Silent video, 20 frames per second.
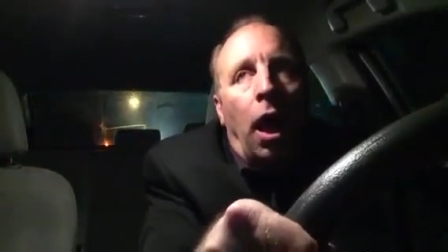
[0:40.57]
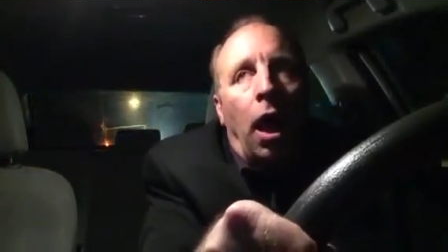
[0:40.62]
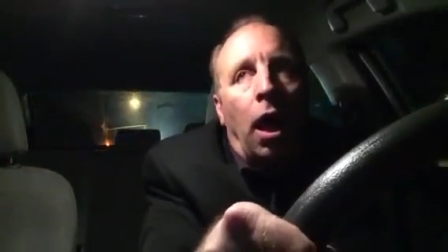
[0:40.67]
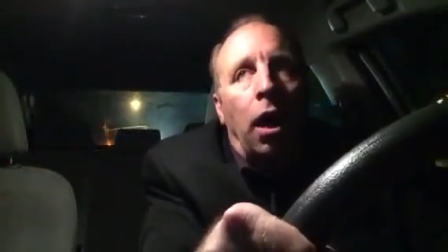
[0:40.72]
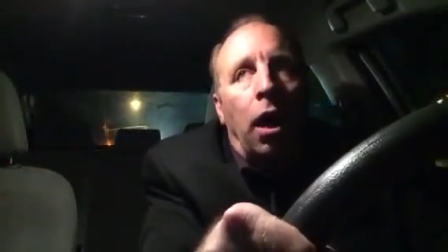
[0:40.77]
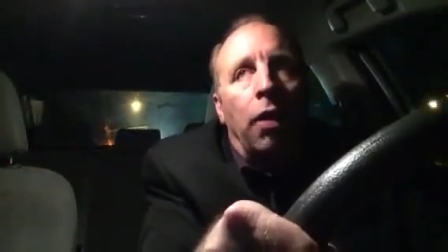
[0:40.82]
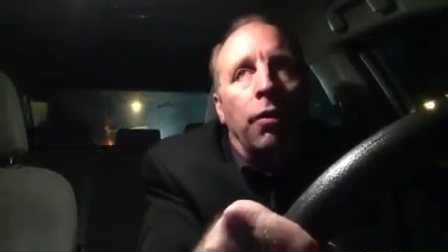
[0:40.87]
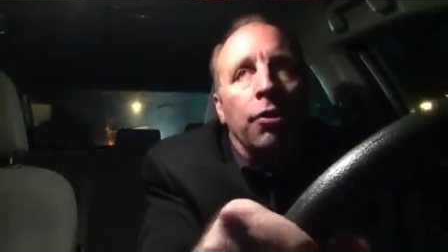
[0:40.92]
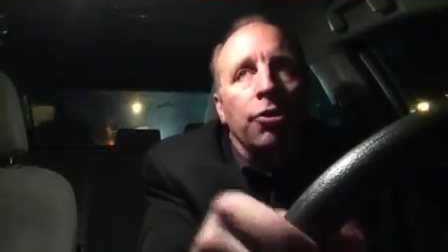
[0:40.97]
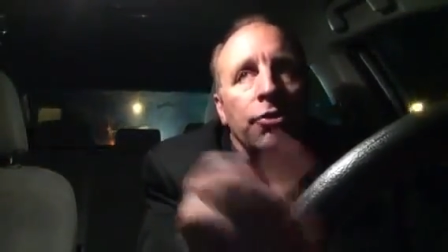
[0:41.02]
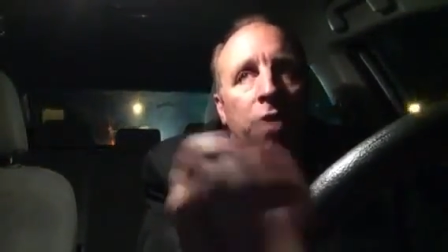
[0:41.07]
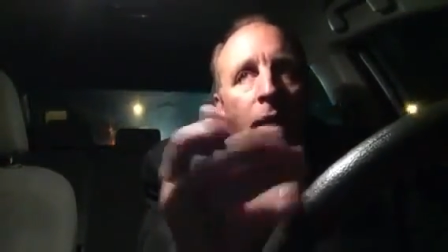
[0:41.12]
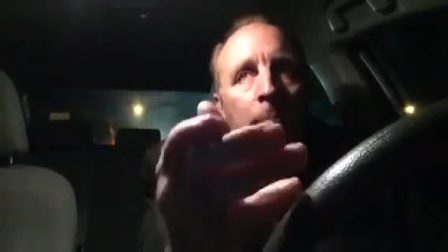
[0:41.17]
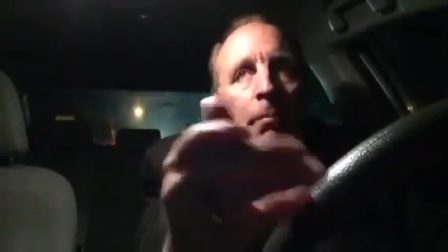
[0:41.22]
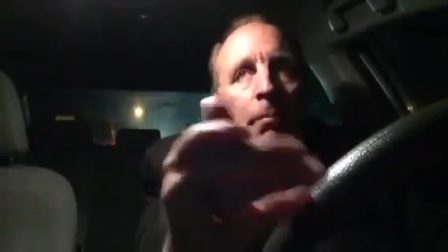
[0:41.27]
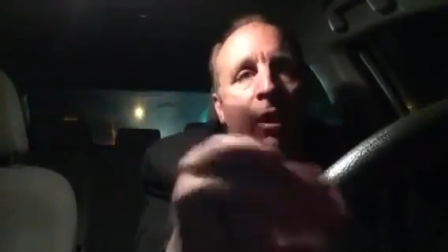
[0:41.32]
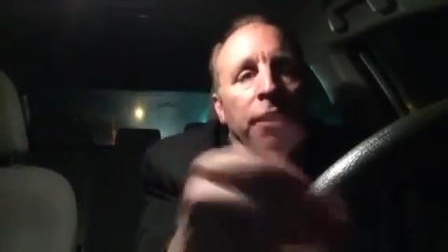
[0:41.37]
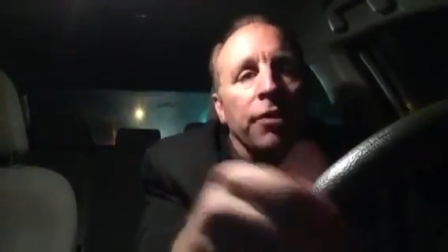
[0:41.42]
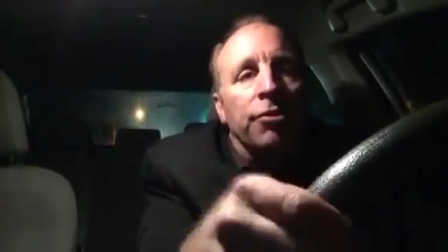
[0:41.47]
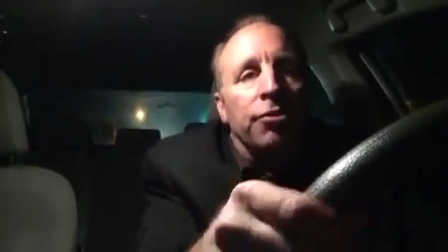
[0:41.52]
Now he's not
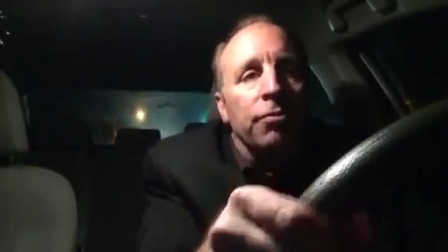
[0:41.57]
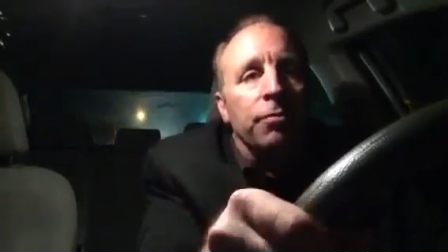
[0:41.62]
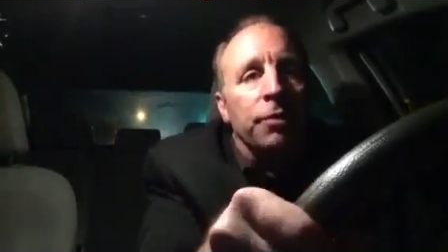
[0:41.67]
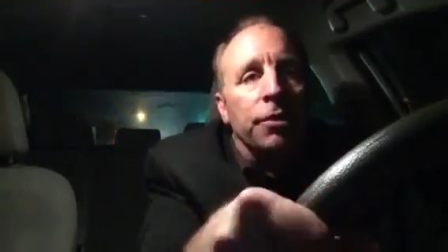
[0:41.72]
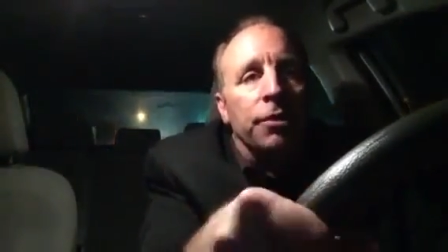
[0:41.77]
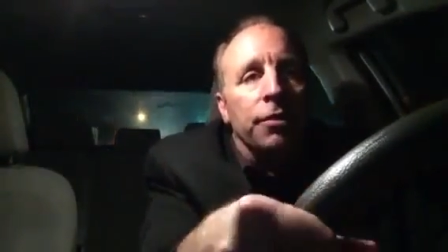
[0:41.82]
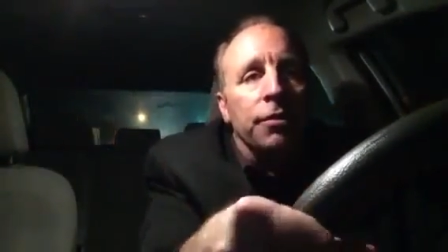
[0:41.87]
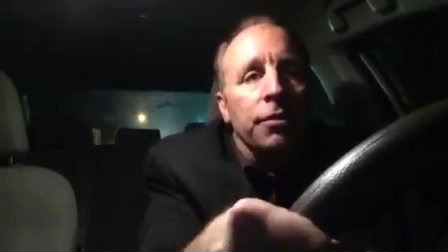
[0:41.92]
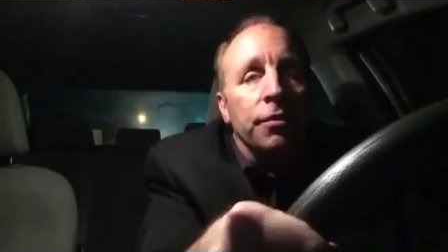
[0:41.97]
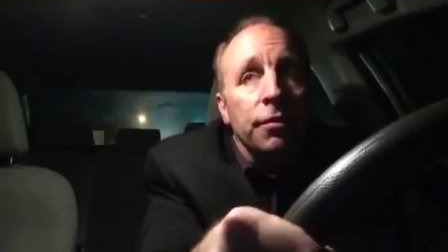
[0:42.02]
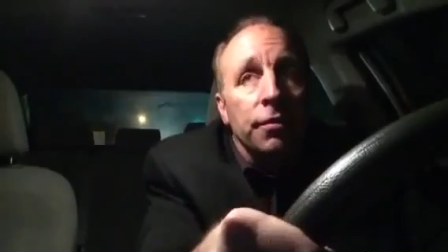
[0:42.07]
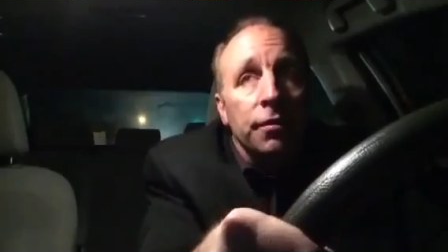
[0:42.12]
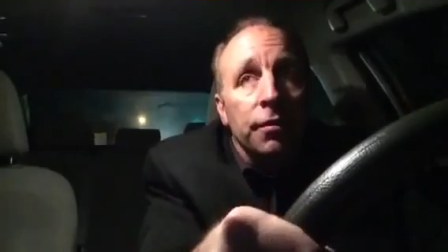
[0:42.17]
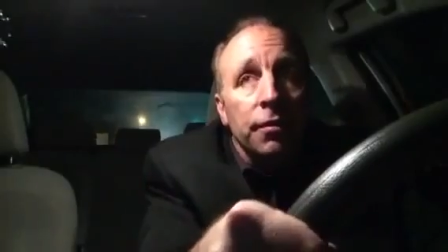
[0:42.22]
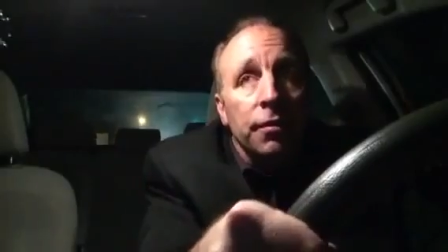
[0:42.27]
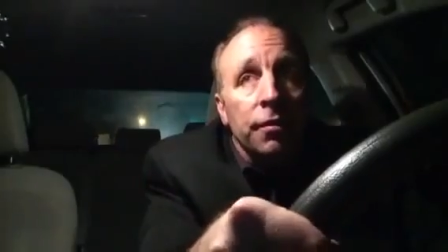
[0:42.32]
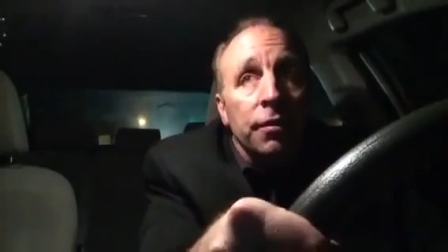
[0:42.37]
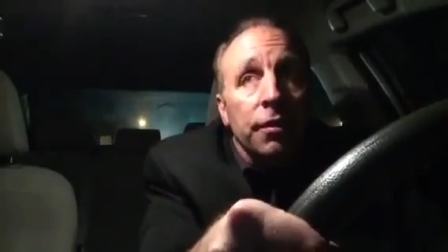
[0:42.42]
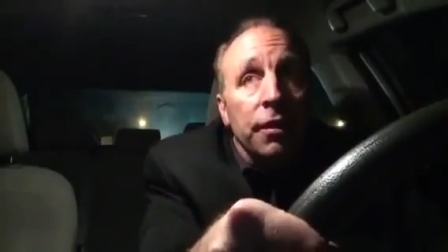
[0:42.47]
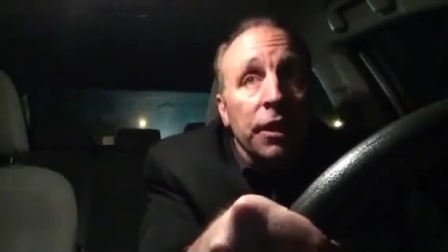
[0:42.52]
passing me.
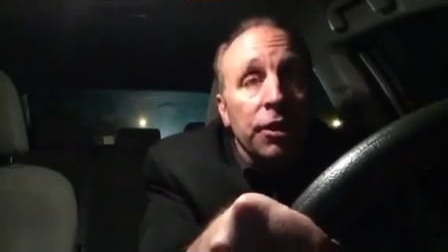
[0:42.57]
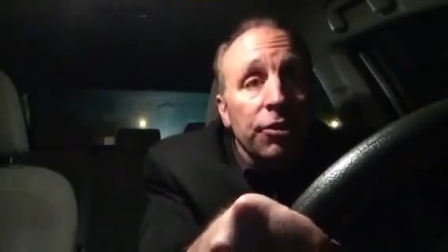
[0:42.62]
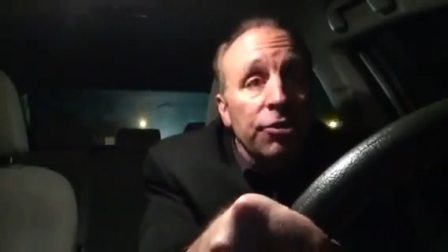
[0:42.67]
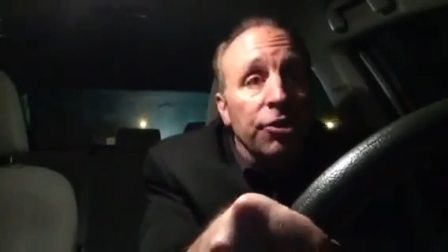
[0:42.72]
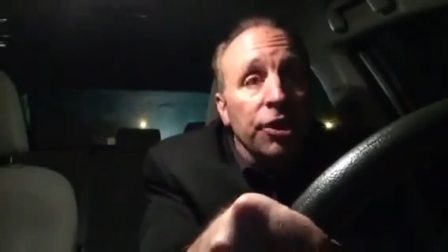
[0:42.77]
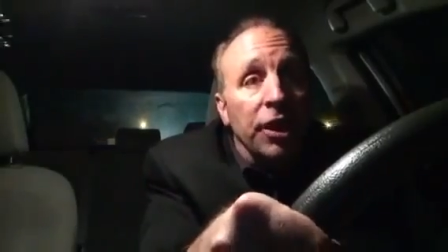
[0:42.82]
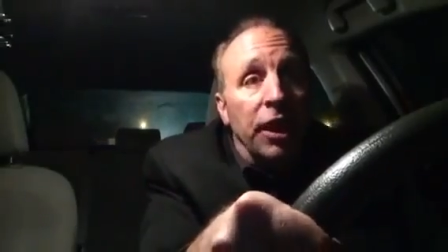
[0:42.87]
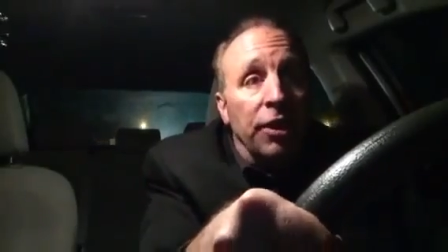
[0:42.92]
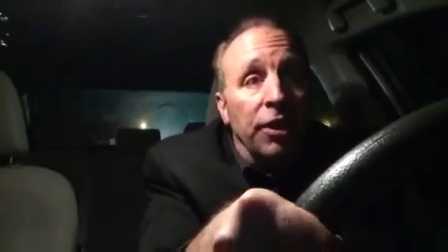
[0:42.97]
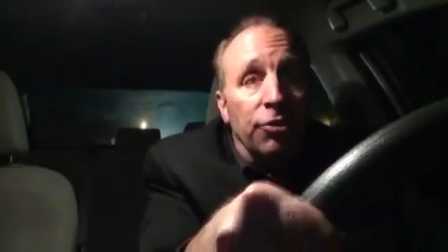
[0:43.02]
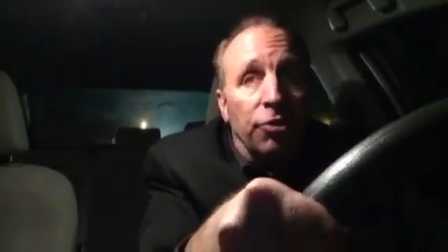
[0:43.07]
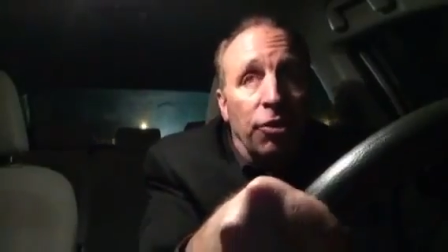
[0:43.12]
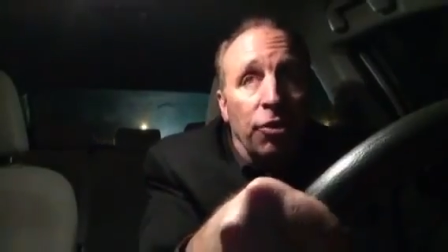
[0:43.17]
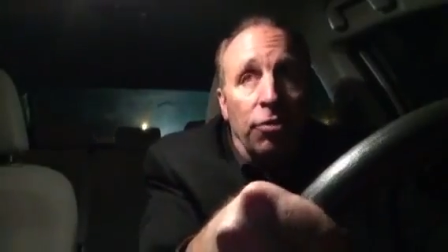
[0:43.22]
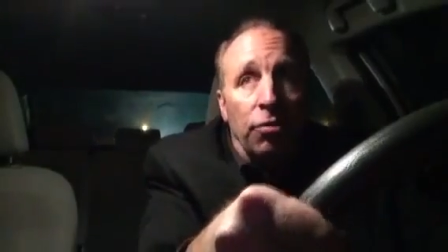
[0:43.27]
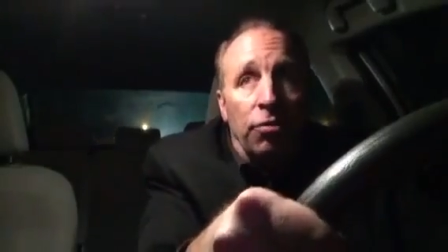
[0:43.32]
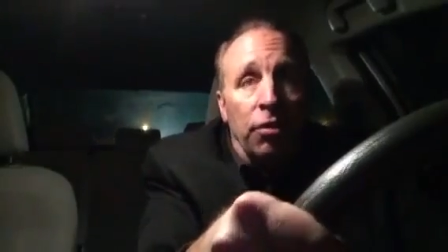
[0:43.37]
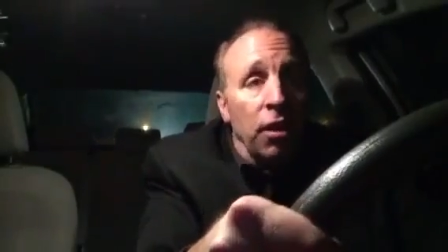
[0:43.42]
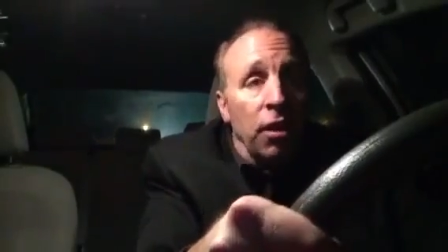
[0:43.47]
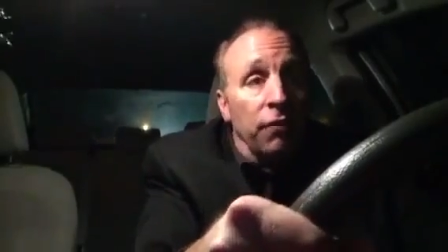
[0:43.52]
He's the
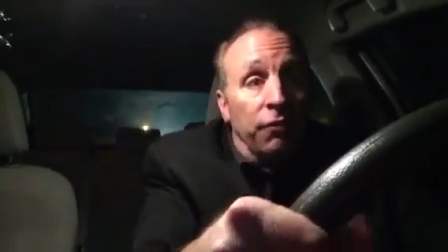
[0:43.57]
asshole